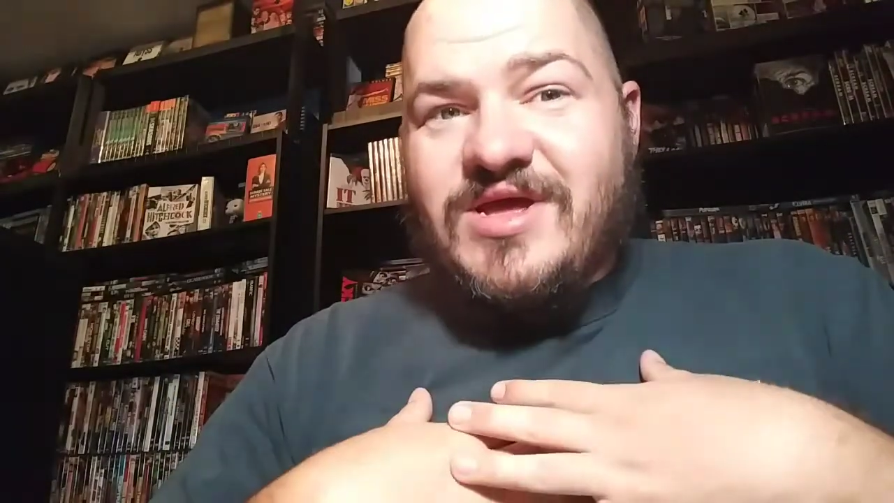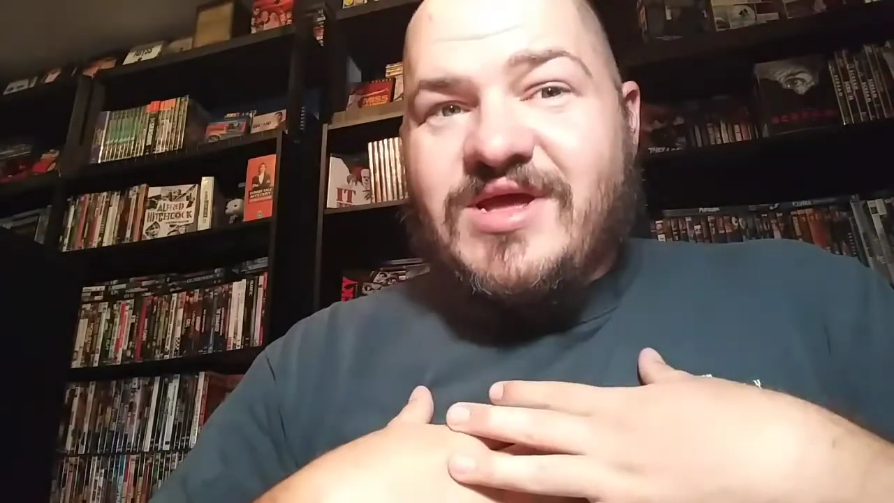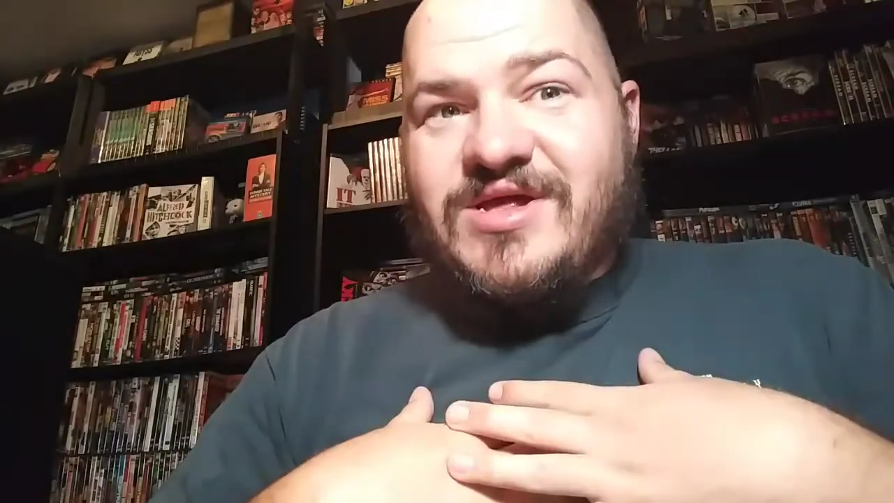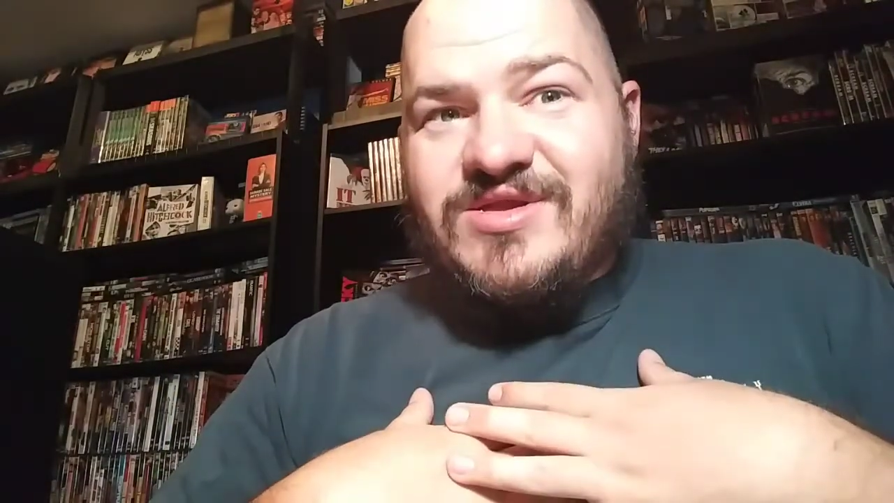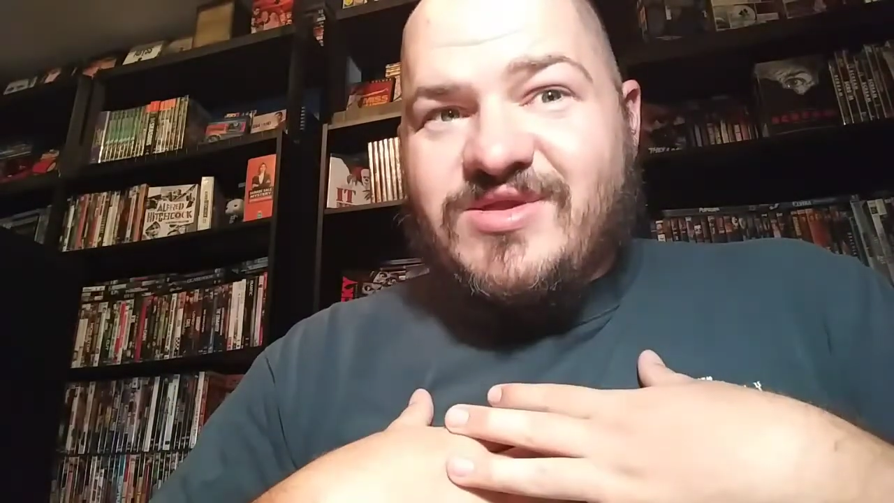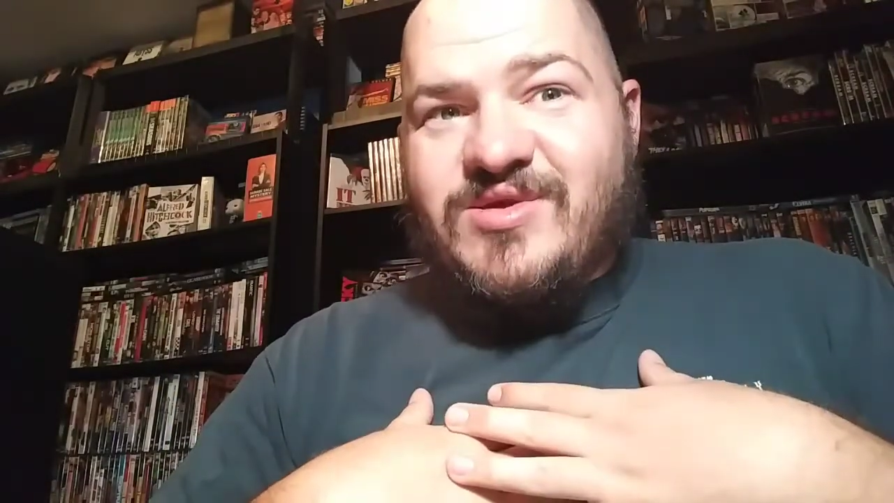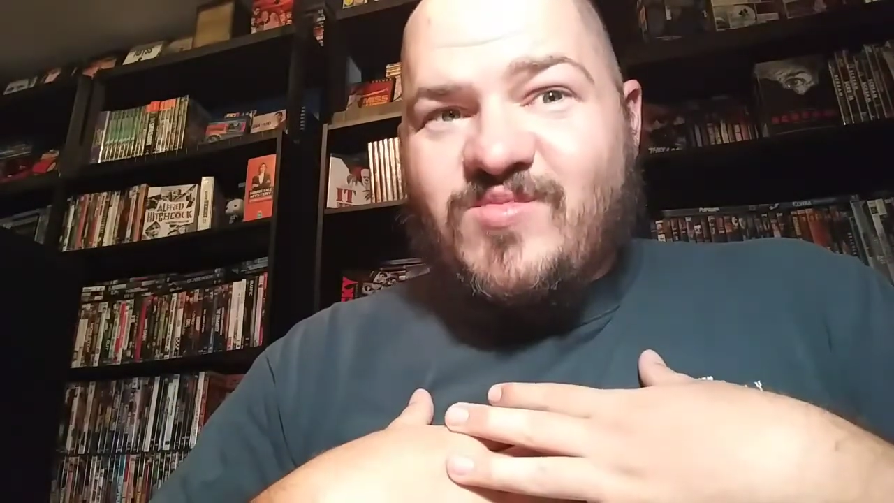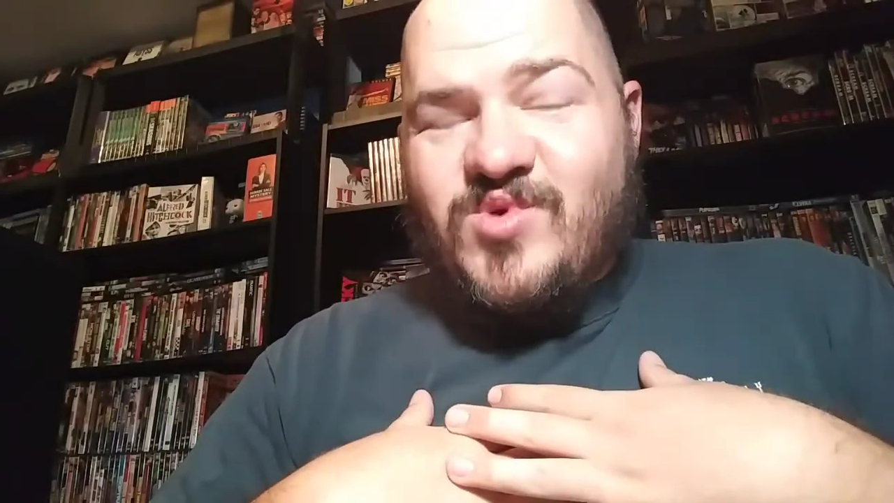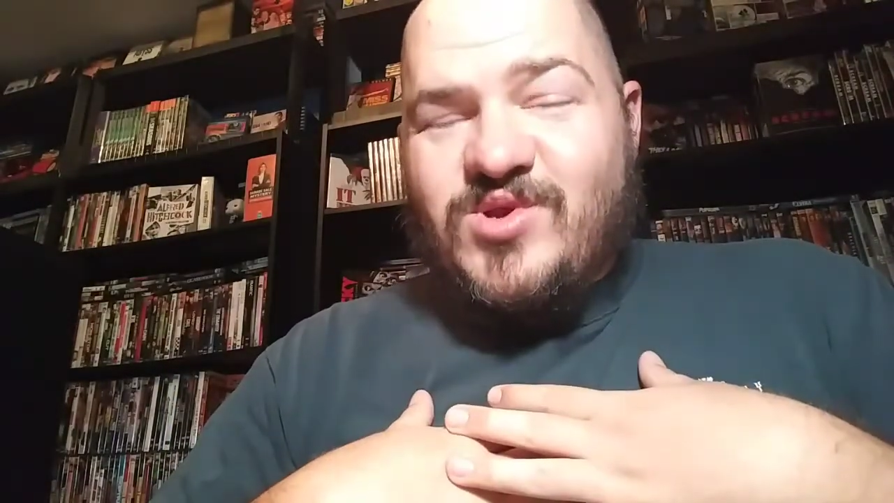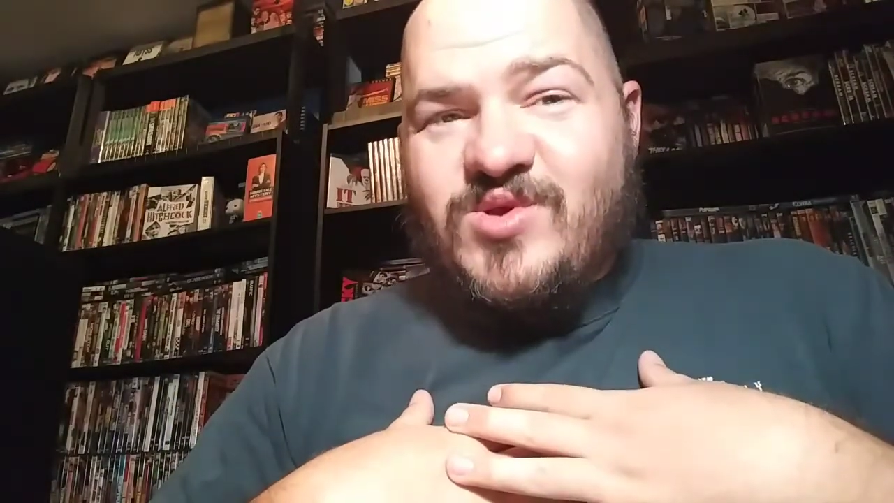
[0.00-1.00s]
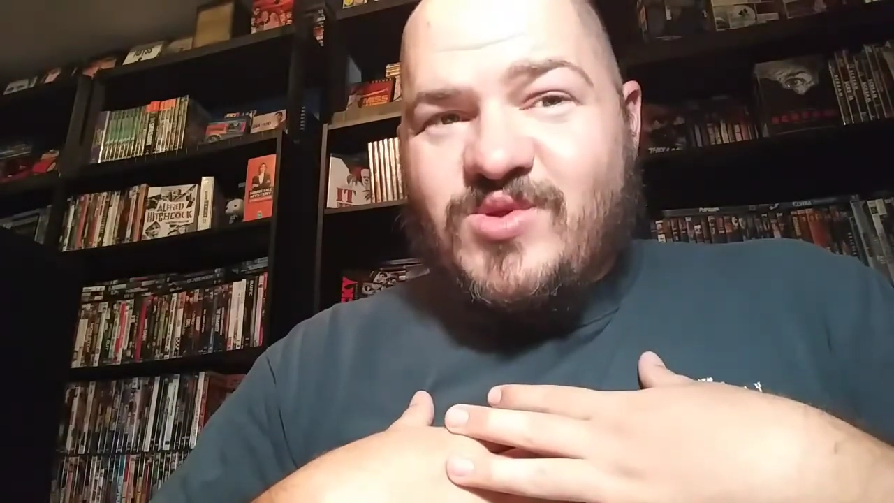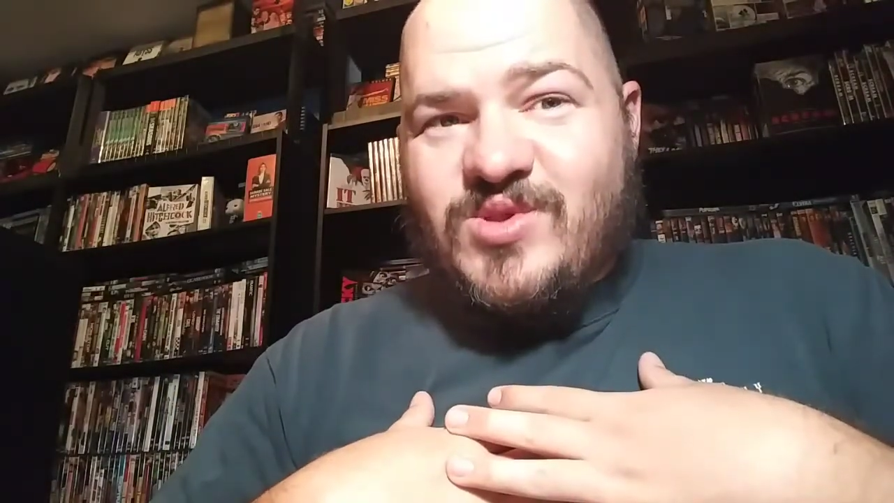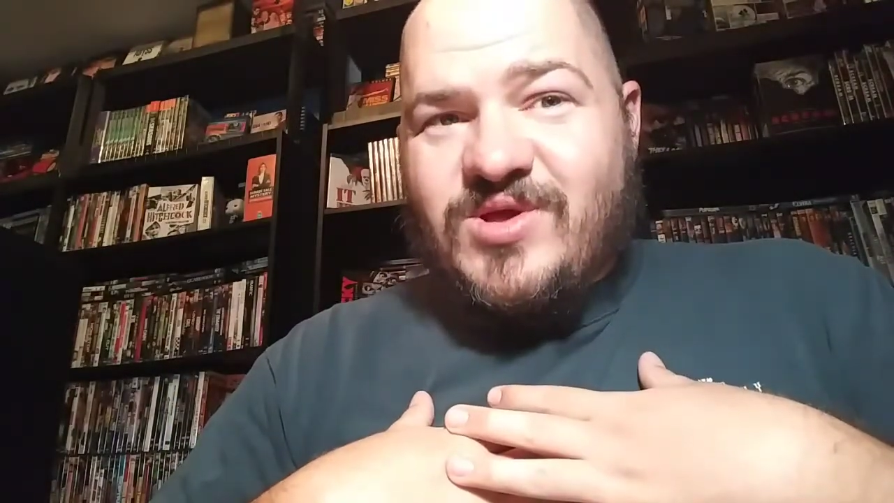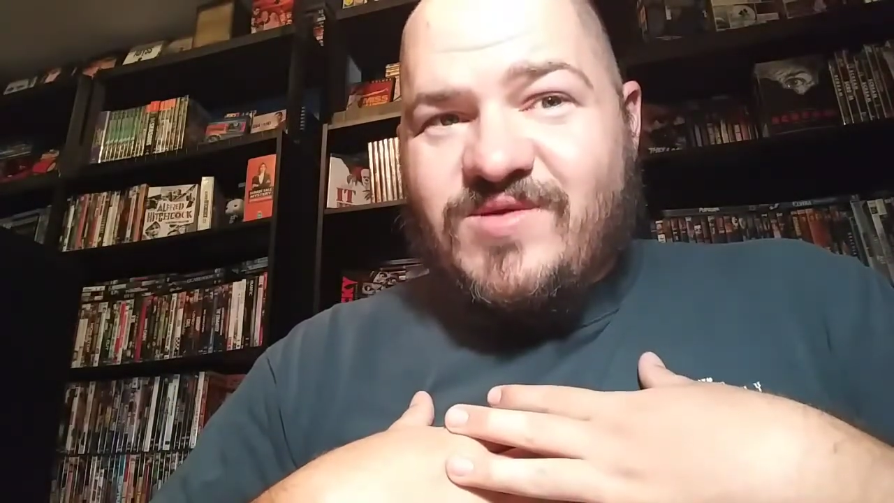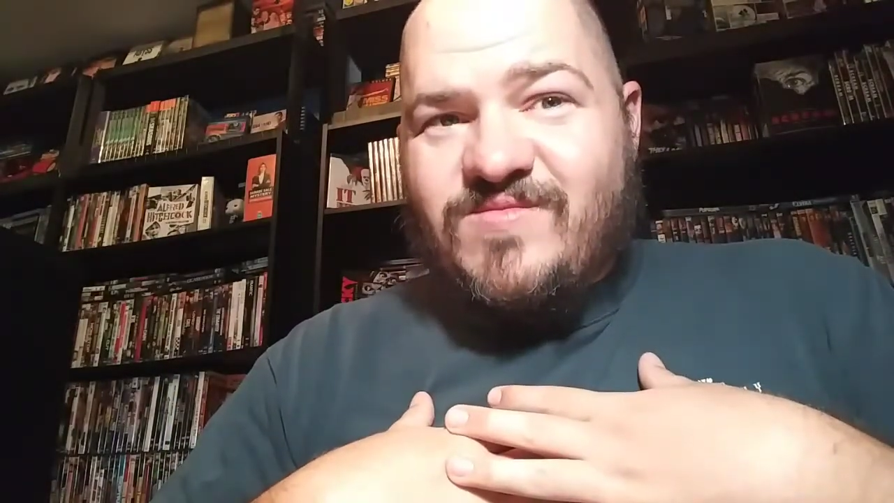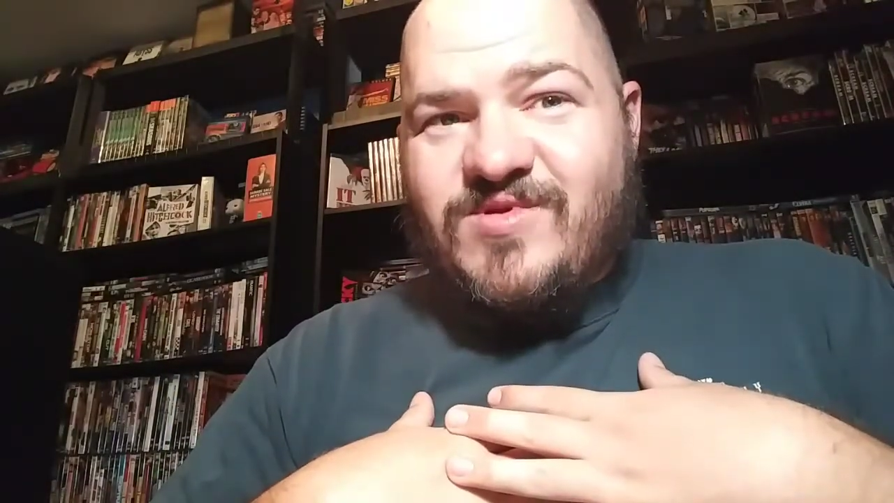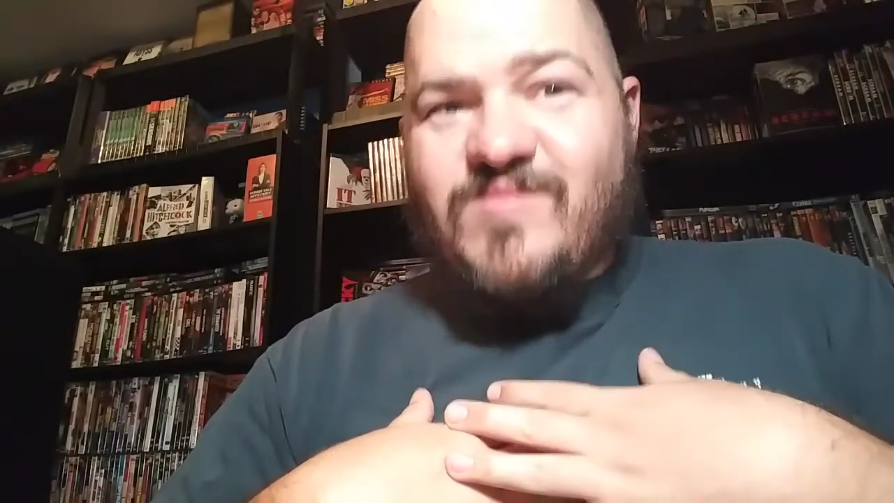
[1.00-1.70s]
As someone who loves